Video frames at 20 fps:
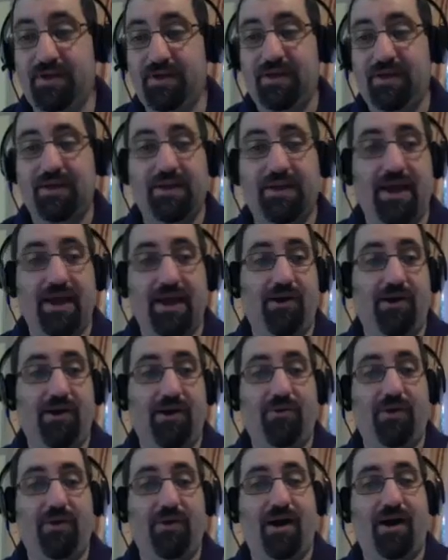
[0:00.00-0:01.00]
Now,
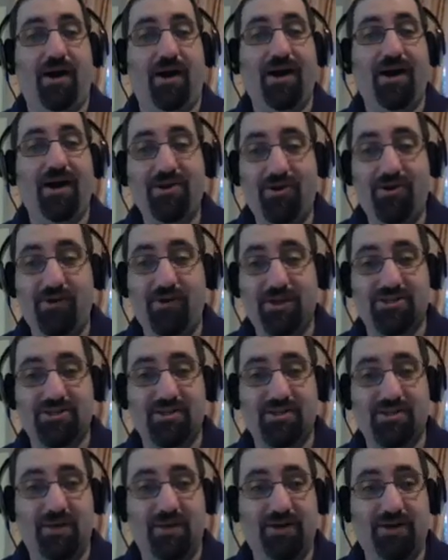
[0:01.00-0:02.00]
I know
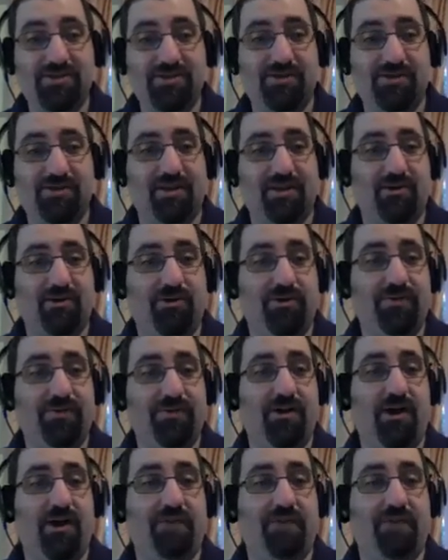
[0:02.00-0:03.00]
HTML, so I can go in there.
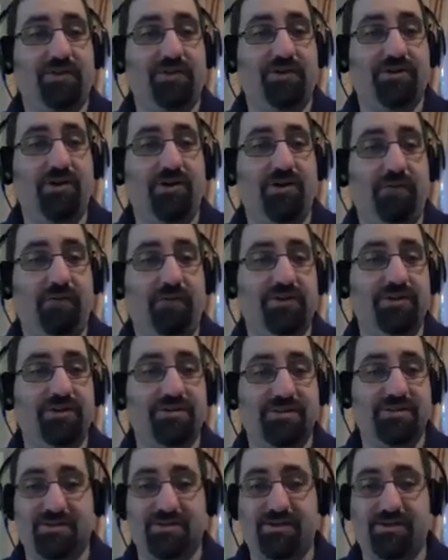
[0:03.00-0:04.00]
I've got the confidence
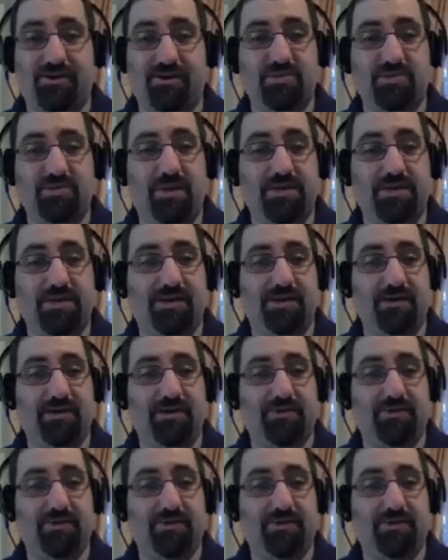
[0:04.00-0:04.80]
to start spacing out the